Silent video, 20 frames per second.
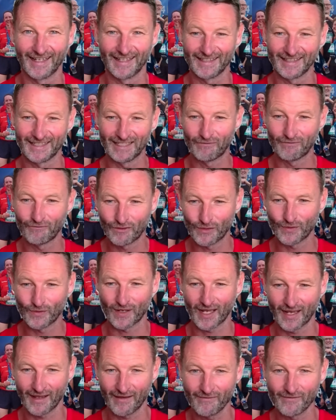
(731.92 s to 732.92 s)
If you
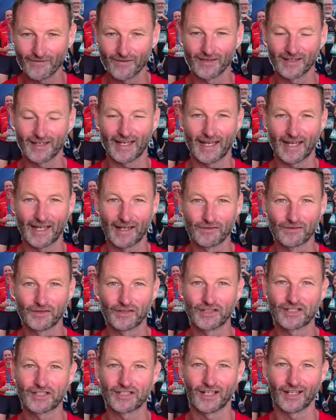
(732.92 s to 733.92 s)
have
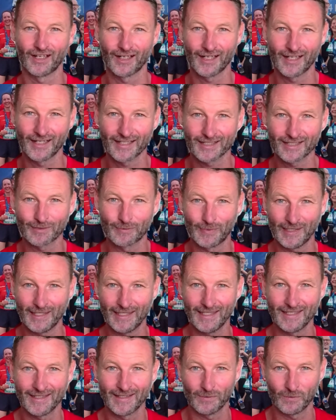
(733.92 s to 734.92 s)
averaged a higher
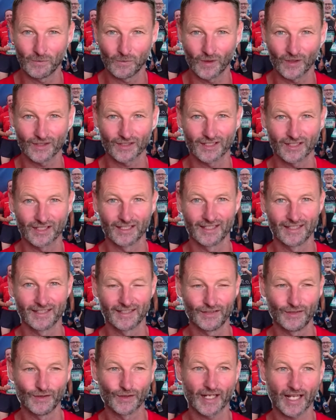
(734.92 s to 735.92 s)
speed than what
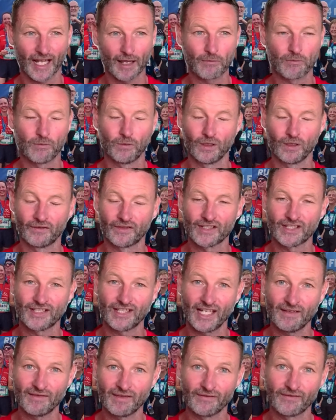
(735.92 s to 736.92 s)
you're capable of
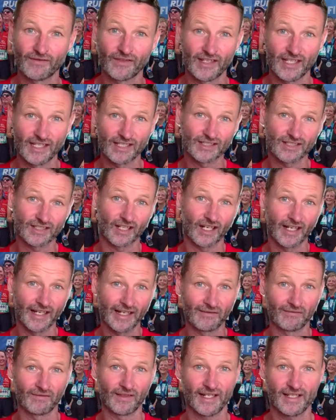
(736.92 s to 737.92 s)
achieving for the
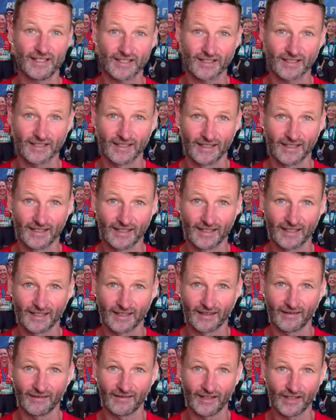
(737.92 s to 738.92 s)
entire race,
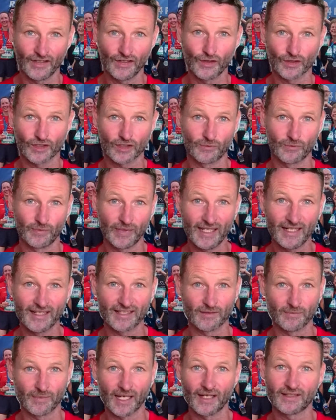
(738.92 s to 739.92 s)
then your speed is
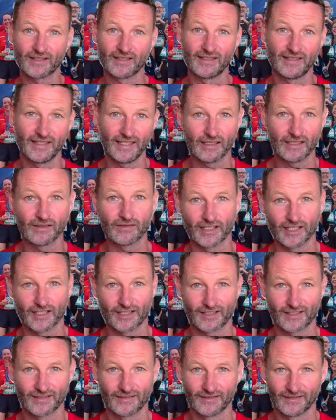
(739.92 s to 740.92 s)
about to
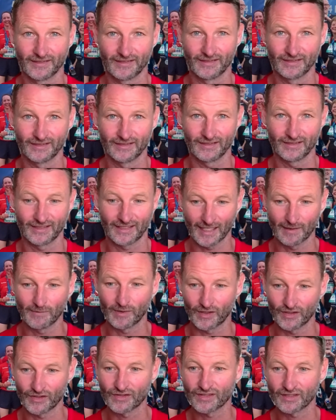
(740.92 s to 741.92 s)
decrease, okay,
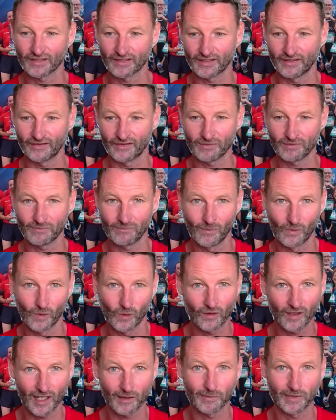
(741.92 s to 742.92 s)
because there is
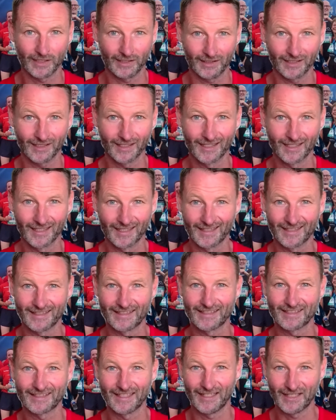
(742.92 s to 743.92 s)
more uphill
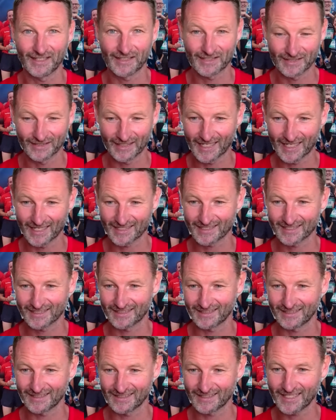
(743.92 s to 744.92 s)
in this last
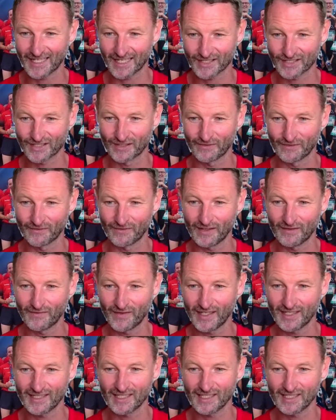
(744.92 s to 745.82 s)
section of the event.